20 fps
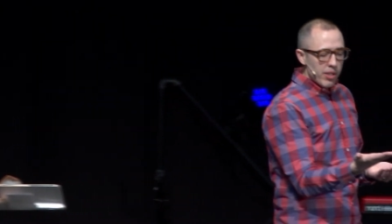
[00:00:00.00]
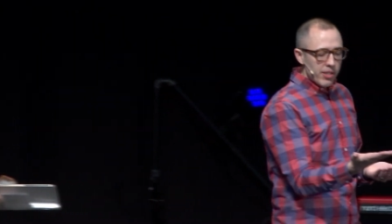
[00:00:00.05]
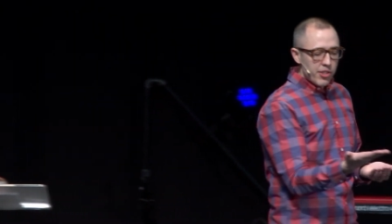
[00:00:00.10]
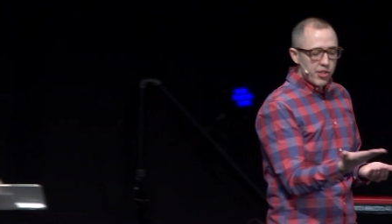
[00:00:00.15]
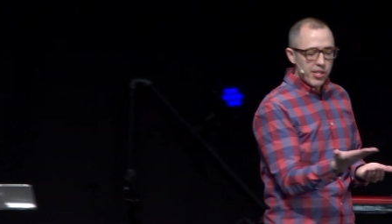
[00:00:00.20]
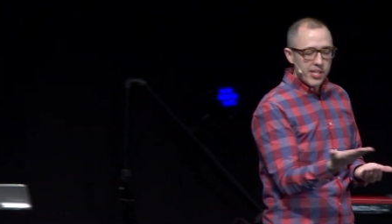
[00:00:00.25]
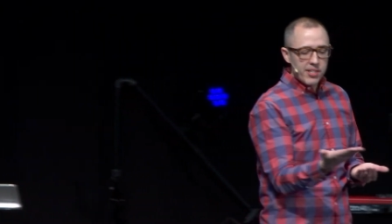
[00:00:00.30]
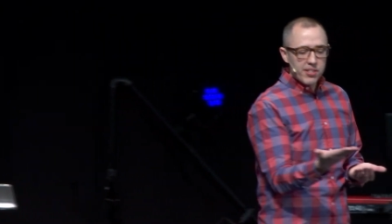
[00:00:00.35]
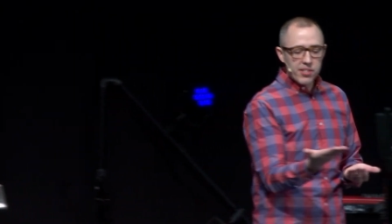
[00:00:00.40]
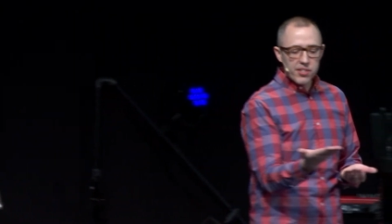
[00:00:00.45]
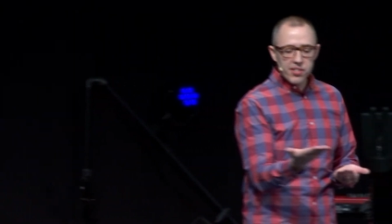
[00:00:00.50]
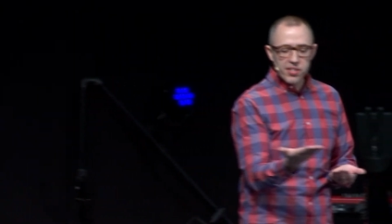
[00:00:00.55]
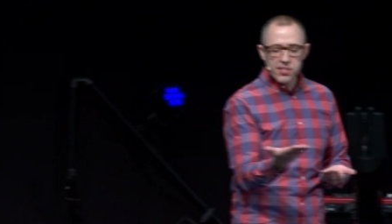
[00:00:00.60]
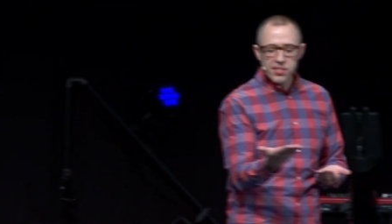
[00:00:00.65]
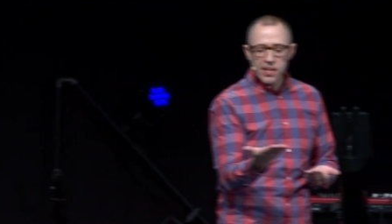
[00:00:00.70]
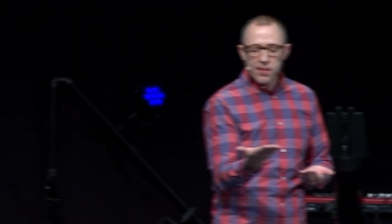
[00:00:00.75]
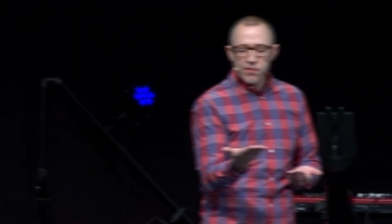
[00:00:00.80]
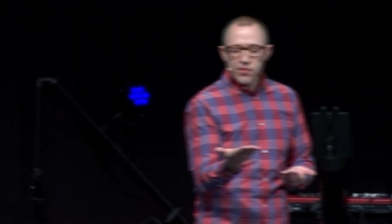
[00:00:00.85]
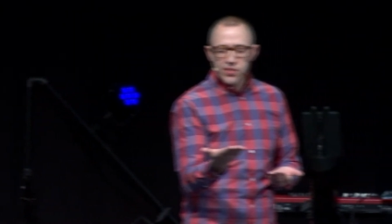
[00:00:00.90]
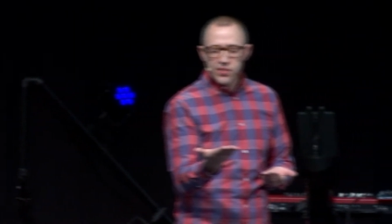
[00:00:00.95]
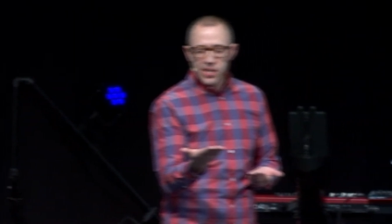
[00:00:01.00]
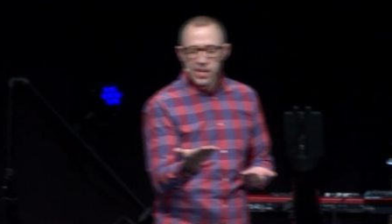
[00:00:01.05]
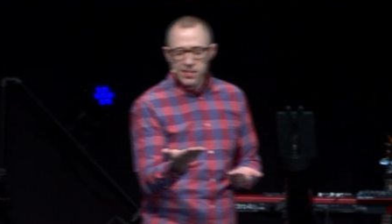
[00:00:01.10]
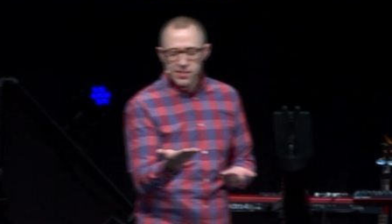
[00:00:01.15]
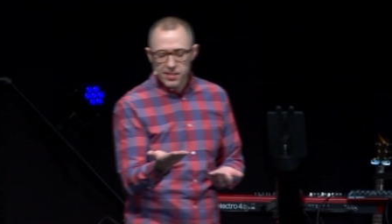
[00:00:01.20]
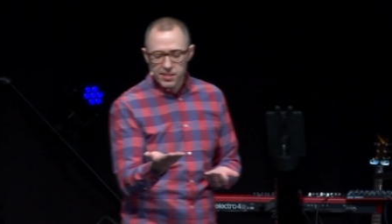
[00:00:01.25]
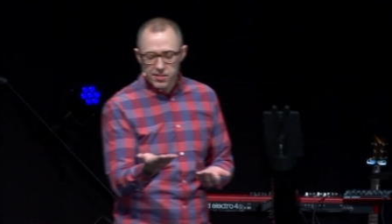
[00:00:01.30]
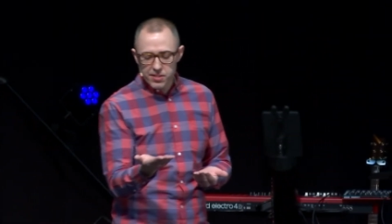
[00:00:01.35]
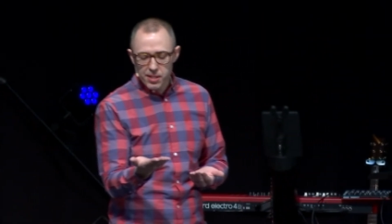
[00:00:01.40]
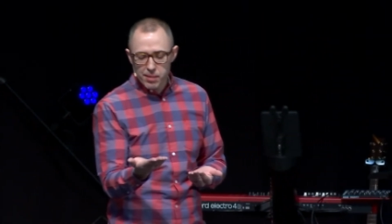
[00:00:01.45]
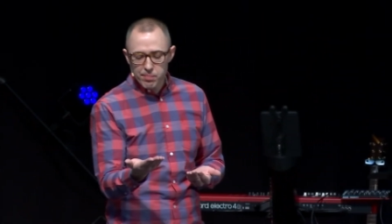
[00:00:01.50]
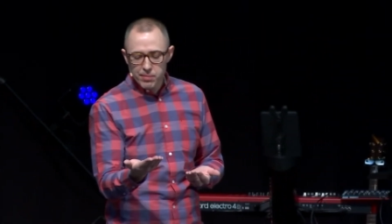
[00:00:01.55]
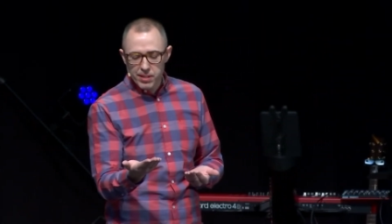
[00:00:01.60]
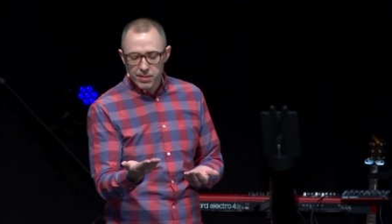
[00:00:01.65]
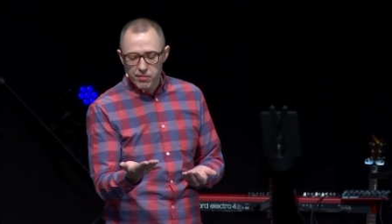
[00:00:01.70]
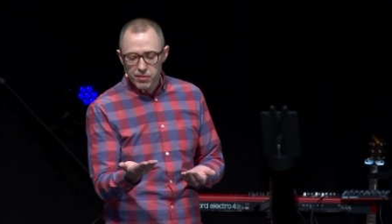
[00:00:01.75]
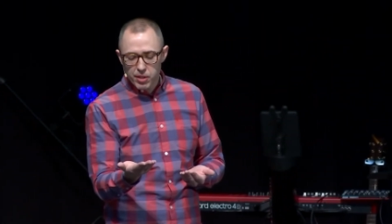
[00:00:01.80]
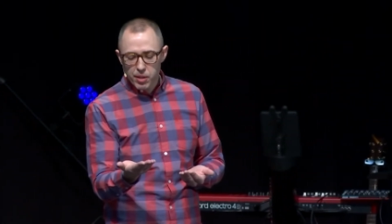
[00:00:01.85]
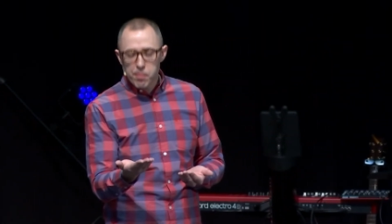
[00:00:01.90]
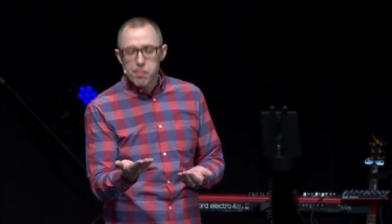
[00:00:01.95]
Jesus is emphasizing
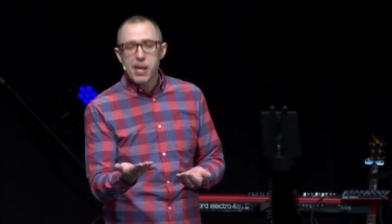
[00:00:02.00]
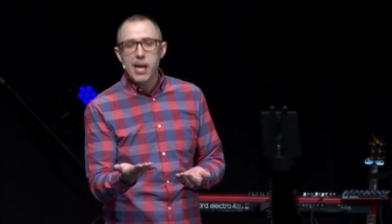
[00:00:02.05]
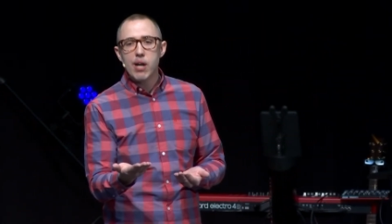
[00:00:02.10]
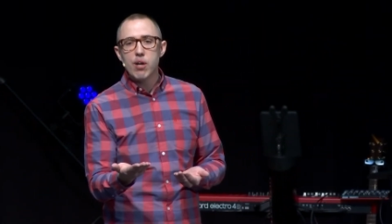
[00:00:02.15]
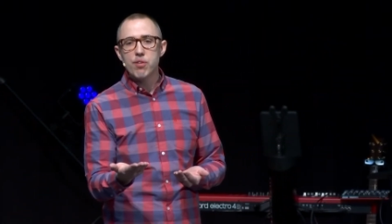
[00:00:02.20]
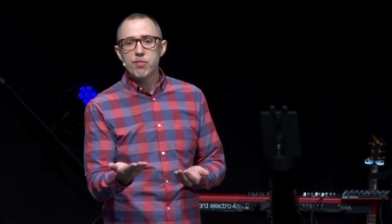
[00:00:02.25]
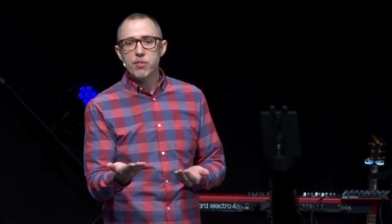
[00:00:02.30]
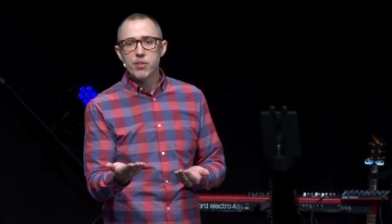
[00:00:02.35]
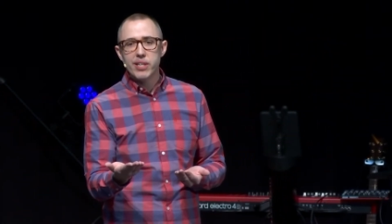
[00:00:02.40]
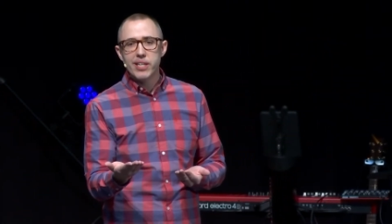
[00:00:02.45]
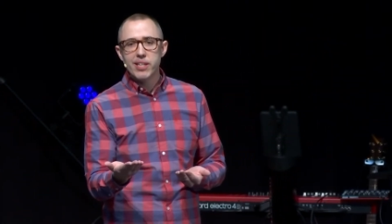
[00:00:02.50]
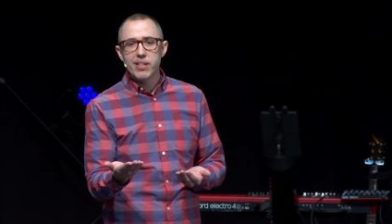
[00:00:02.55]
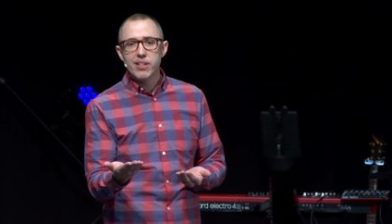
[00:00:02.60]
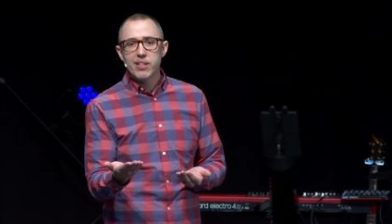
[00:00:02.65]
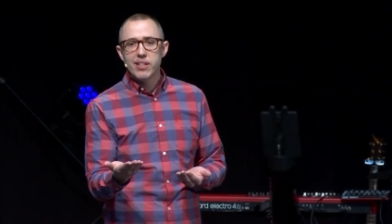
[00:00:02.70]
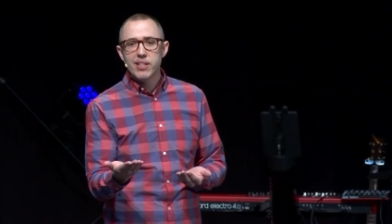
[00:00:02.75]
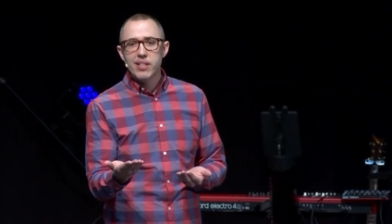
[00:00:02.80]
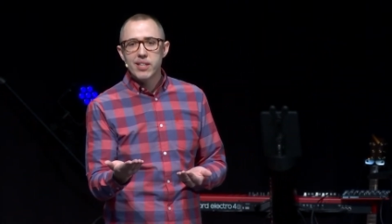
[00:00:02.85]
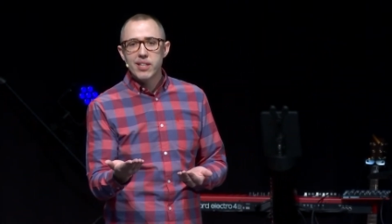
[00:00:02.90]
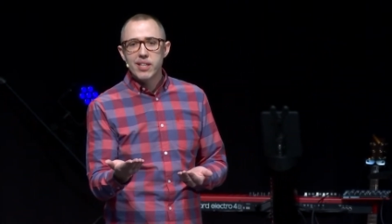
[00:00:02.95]
something very powerful here.